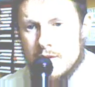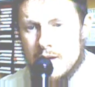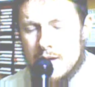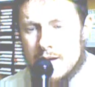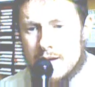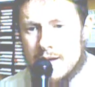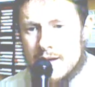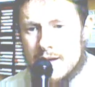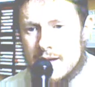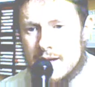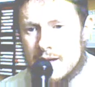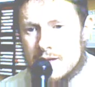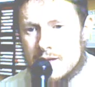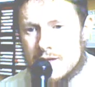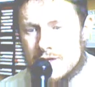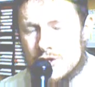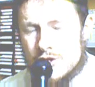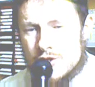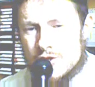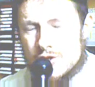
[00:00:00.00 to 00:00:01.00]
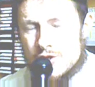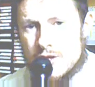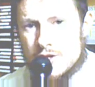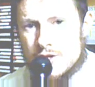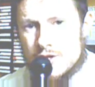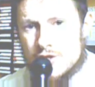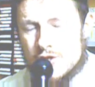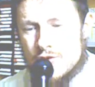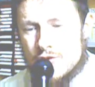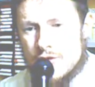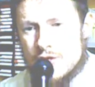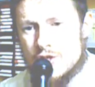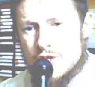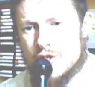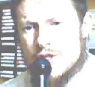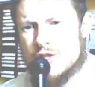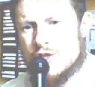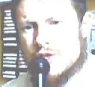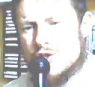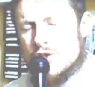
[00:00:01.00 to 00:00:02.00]
and I heard a screech
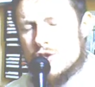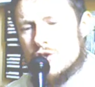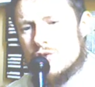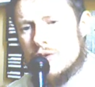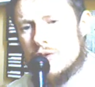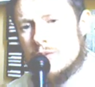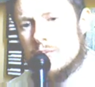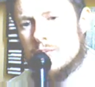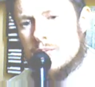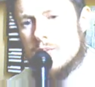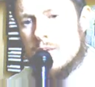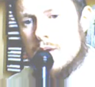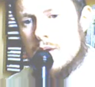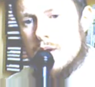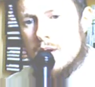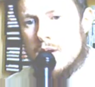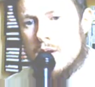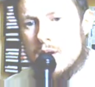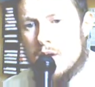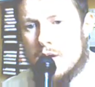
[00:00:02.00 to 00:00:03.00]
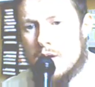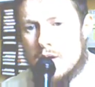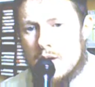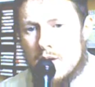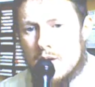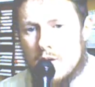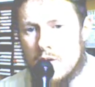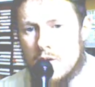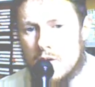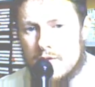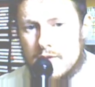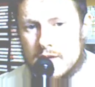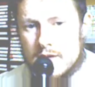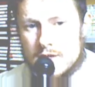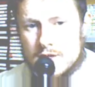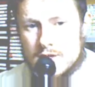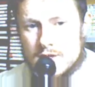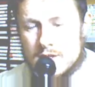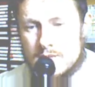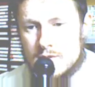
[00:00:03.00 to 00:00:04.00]
and a scream of this.
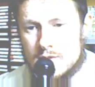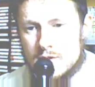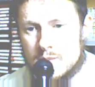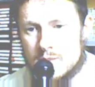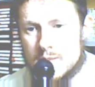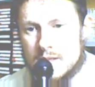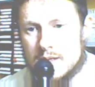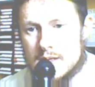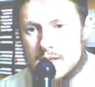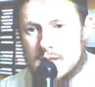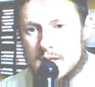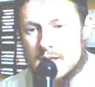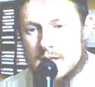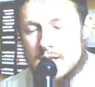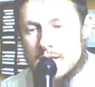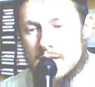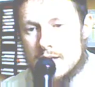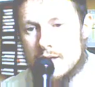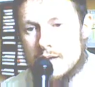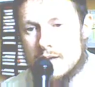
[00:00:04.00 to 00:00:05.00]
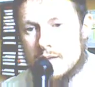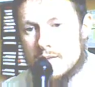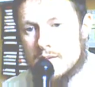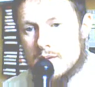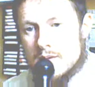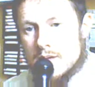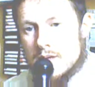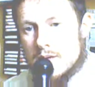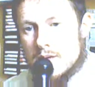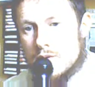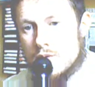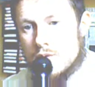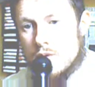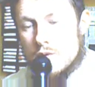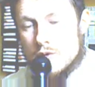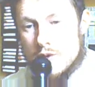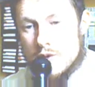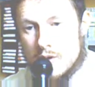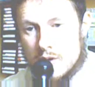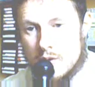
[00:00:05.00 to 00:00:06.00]
Seemed to be like an
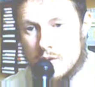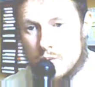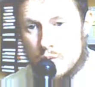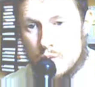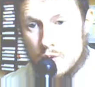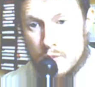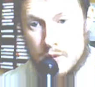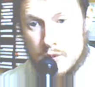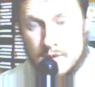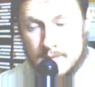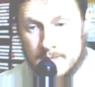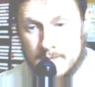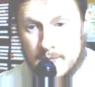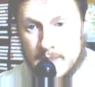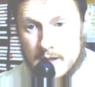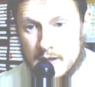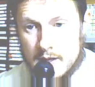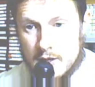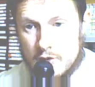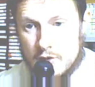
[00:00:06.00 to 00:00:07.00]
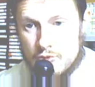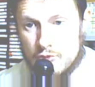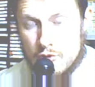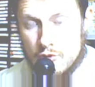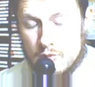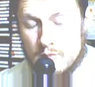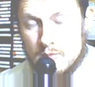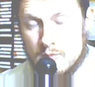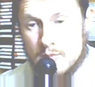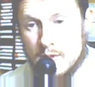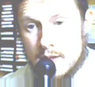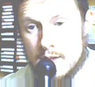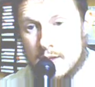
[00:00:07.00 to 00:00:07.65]
older woman in a room,